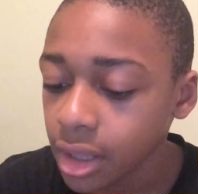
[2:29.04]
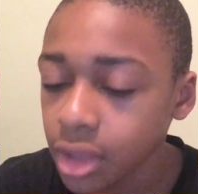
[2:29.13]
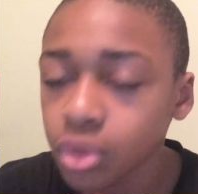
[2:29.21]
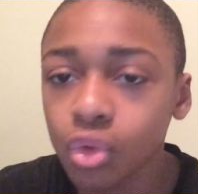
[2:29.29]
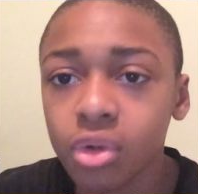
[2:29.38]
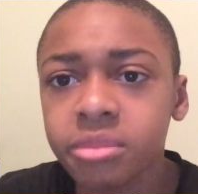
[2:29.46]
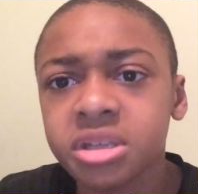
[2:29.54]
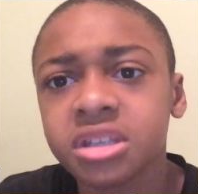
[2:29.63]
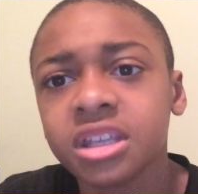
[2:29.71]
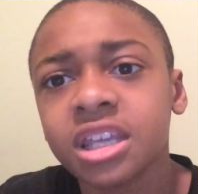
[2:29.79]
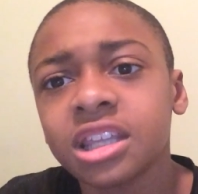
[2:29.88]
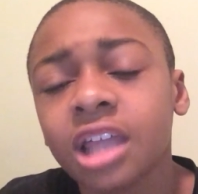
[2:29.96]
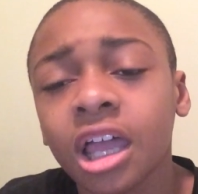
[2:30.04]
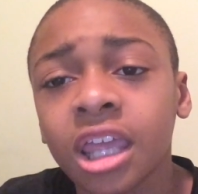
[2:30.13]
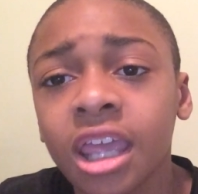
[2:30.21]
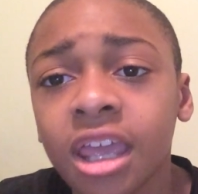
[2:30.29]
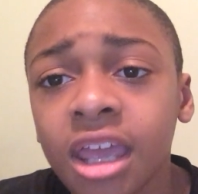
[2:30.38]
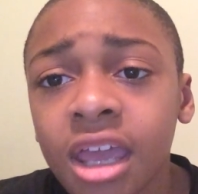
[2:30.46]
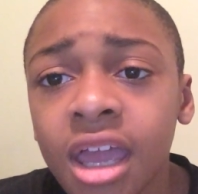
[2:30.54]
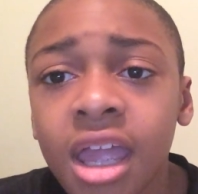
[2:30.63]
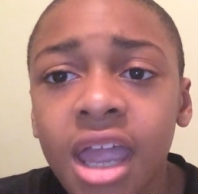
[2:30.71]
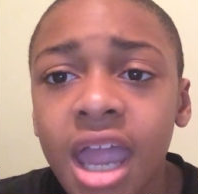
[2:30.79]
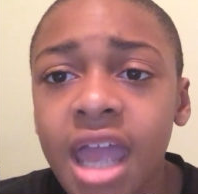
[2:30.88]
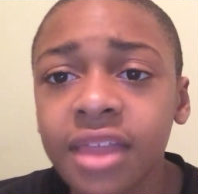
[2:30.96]
enormously lucky,
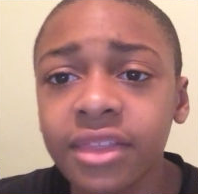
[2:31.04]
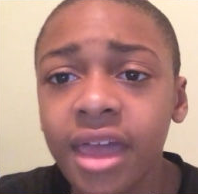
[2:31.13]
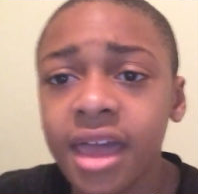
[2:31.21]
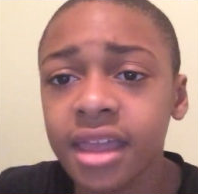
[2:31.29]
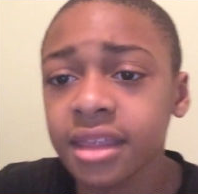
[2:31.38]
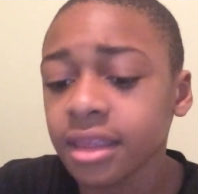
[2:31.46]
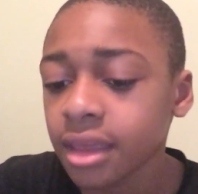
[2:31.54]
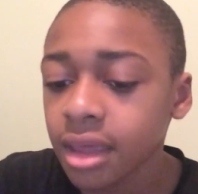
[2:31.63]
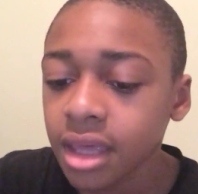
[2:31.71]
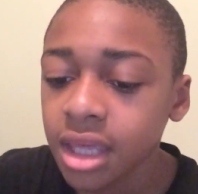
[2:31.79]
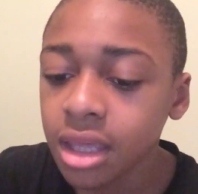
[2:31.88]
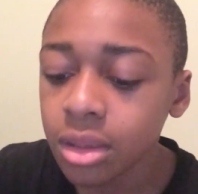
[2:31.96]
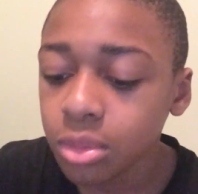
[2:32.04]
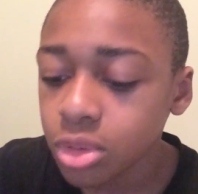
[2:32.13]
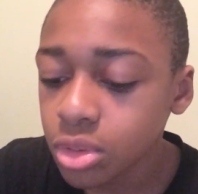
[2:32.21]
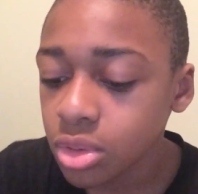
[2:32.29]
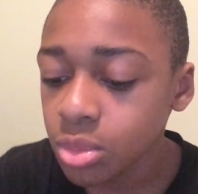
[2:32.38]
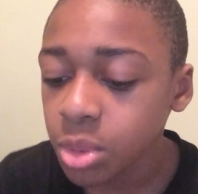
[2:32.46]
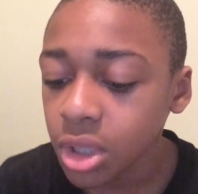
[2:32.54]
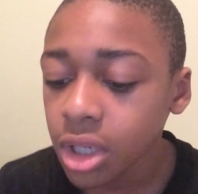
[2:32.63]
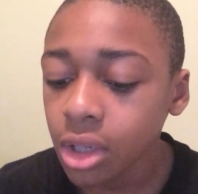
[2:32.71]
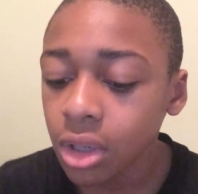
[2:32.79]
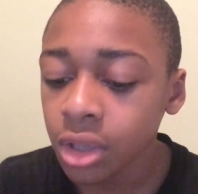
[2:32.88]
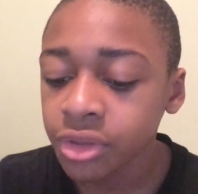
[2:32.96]
and then he put
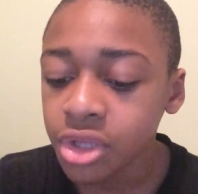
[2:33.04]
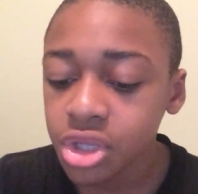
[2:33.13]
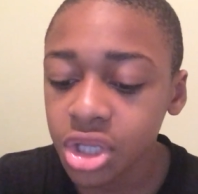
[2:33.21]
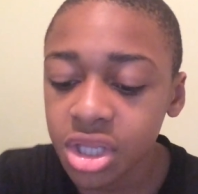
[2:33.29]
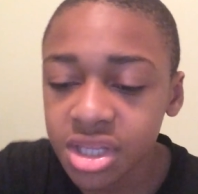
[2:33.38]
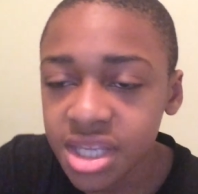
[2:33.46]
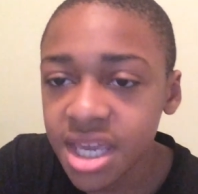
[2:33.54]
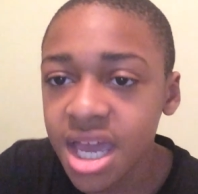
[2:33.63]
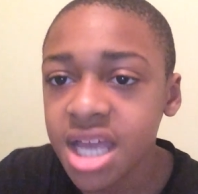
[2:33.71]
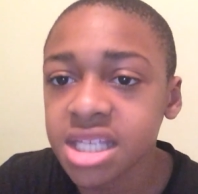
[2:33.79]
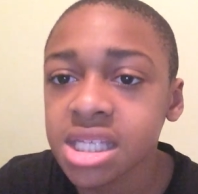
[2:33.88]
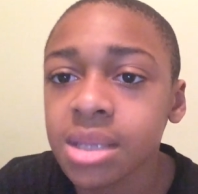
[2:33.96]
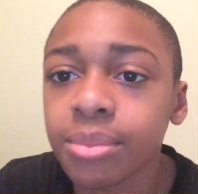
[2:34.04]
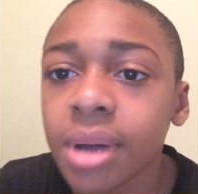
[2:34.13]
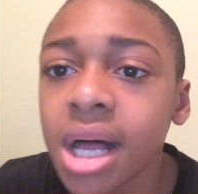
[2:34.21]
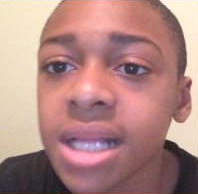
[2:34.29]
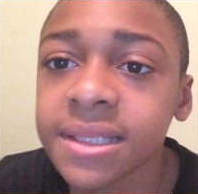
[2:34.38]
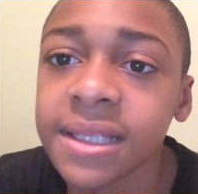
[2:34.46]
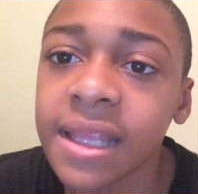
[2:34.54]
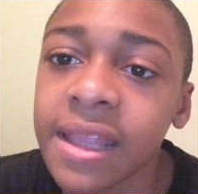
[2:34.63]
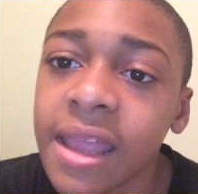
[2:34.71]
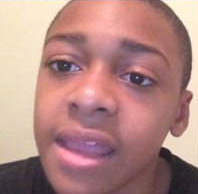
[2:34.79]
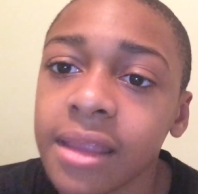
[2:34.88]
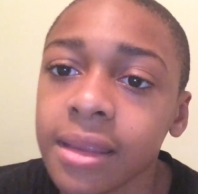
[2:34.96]
it on the GTS and
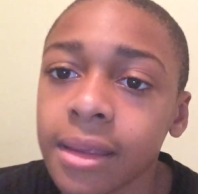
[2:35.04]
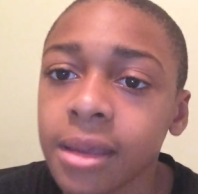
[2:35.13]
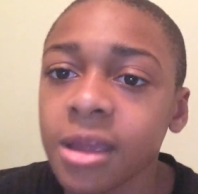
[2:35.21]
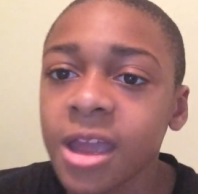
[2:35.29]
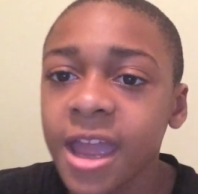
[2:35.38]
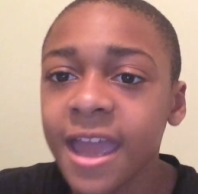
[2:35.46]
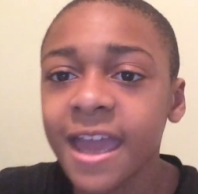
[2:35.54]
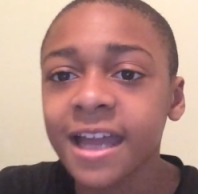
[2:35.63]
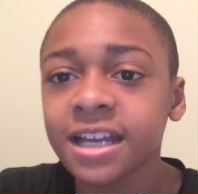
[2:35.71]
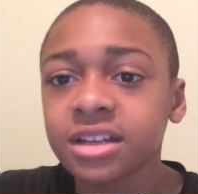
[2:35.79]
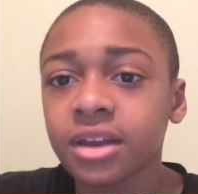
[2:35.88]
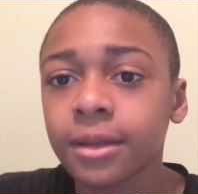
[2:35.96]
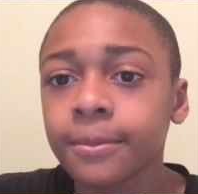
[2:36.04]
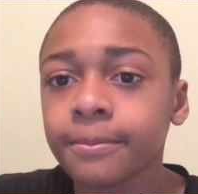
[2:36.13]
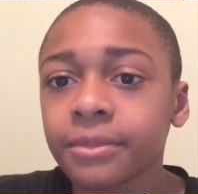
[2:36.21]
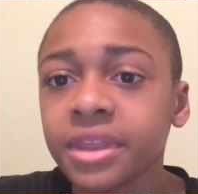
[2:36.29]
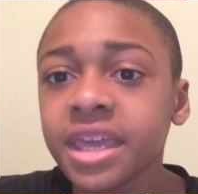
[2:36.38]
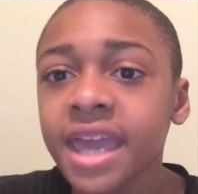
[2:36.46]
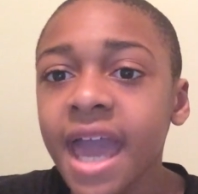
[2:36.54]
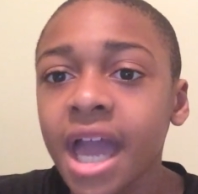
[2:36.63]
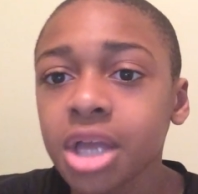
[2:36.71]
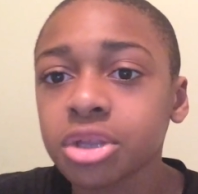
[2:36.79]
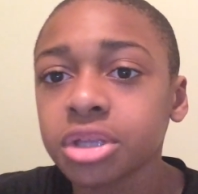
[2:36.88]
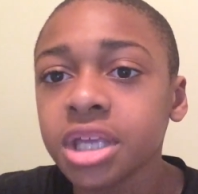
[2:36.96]
deposited it, and he
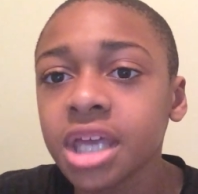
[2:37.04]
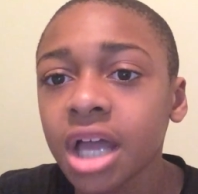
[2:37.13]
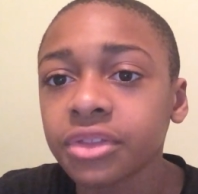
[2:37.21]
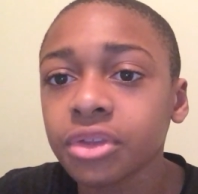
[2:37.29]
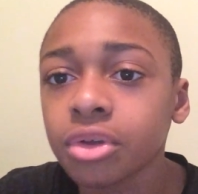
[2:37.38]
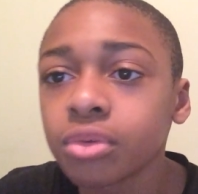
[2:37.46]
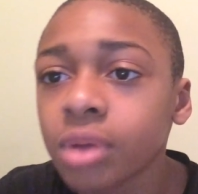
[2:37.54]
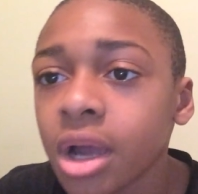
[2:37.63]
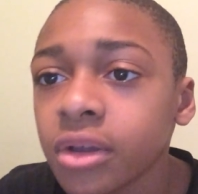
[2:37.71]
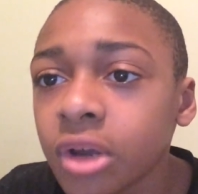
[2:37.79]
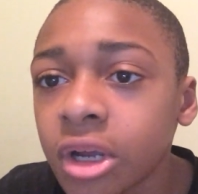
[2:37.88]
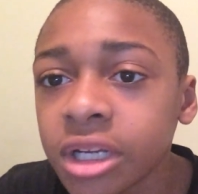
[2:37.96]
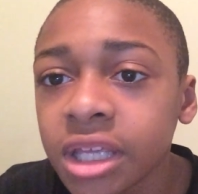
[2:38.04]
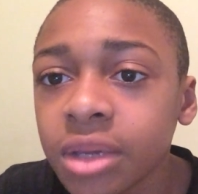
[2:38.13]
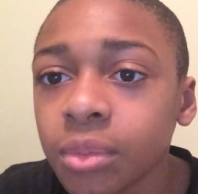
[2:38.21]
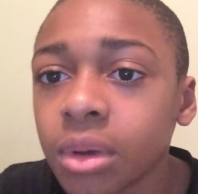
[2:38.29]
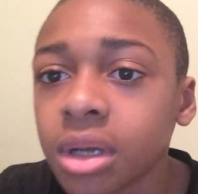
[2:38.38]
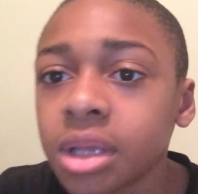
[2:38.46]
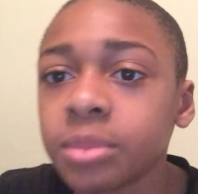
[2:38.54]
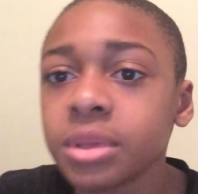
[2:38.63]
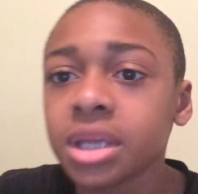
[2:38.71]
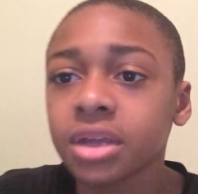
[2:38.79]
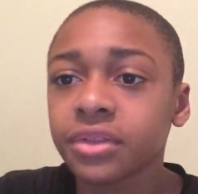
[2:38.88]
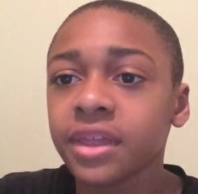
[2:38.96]
actually got the Groudon he wanted,
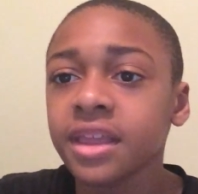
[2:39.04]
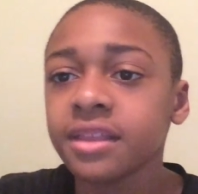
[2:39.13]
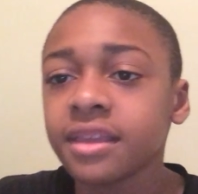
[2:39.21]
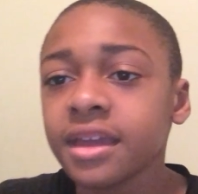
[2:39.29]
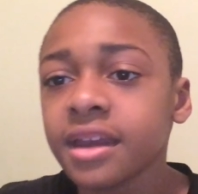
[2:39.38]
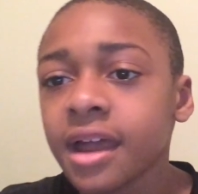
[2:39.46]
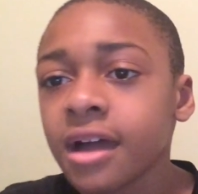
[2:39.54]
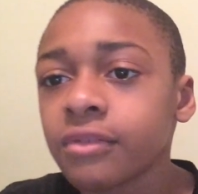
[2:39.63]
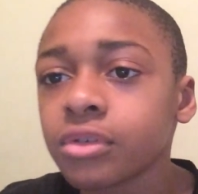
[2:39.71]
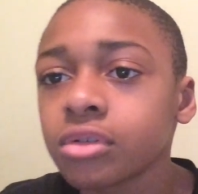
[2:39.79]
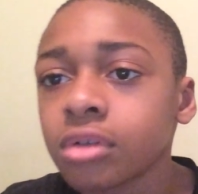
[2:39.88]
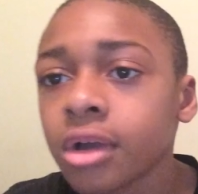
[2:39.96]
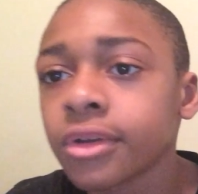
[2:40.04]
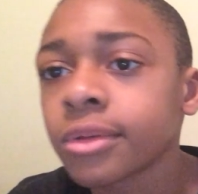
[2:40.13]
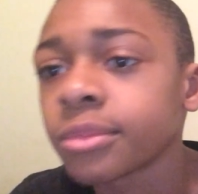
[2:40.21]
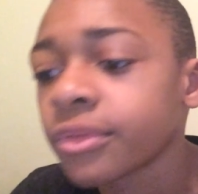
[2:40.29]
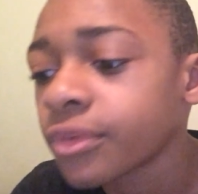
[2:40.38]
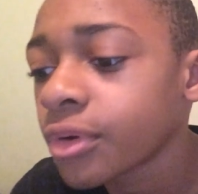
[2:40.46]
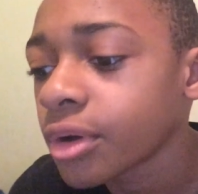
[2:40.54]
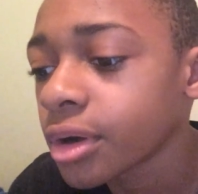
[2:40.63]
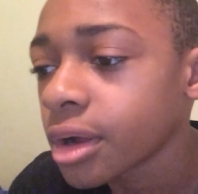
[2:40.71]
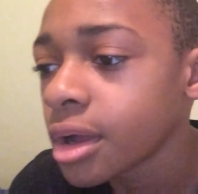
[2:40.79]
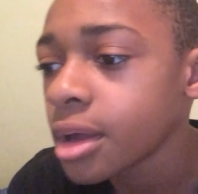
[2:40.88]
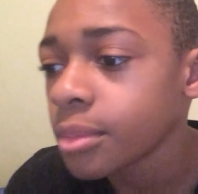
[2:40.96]
because he did have a Groudon
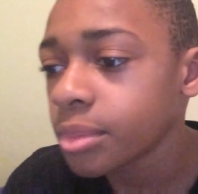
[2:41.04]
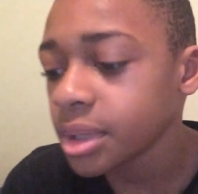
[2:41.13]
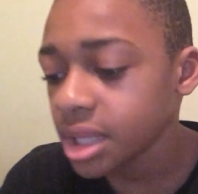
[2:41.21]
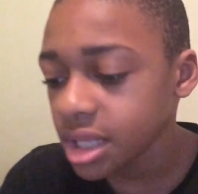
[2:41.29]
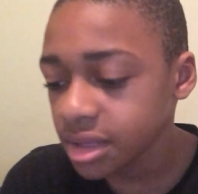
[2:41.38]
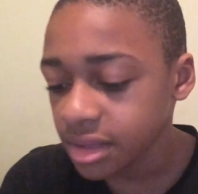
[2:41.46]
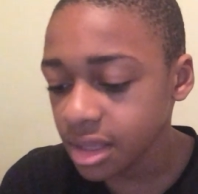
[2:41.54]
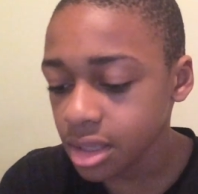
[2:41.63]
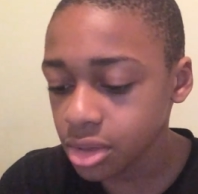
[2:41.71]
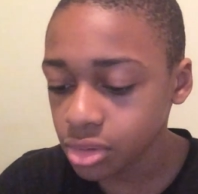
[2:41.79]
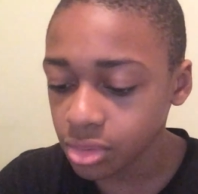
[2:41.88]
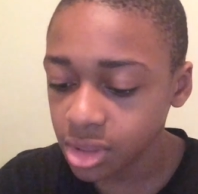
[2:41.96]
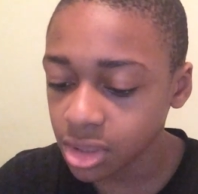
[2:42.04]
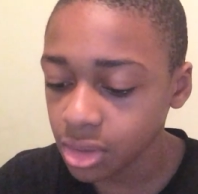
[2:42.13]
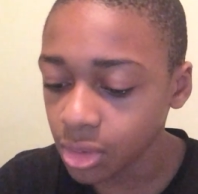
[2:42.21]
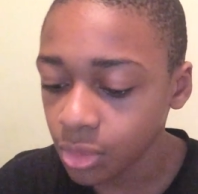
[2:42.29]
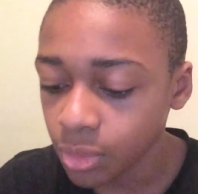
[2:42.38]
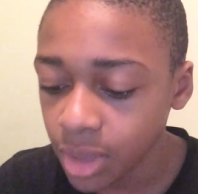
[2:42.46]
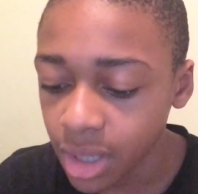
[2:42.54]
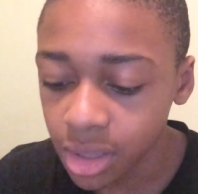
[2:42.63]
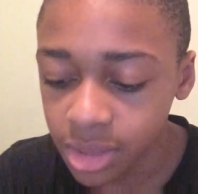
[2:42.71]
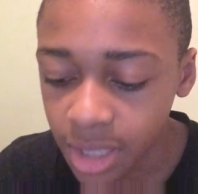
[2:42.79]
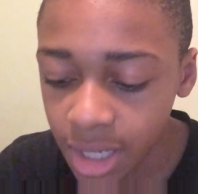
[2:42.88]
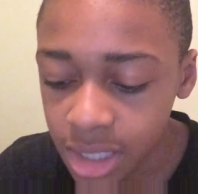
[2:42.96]
before, but he did trade it away
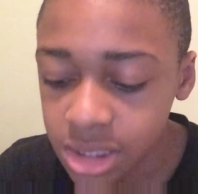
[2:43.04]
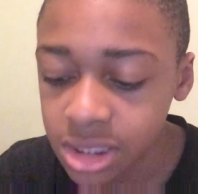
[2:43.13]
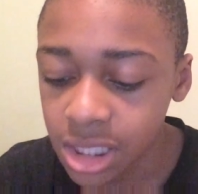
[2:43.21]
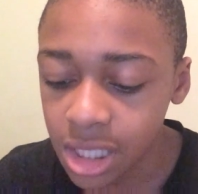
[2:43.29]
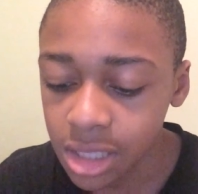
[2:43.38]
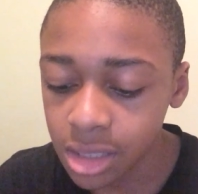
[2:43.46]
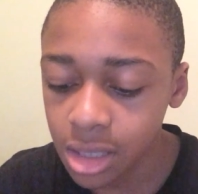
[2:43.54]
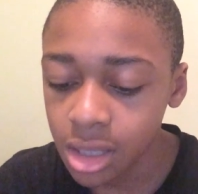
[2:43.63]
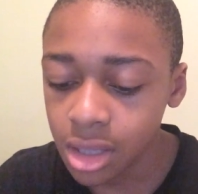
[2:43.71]
on accident,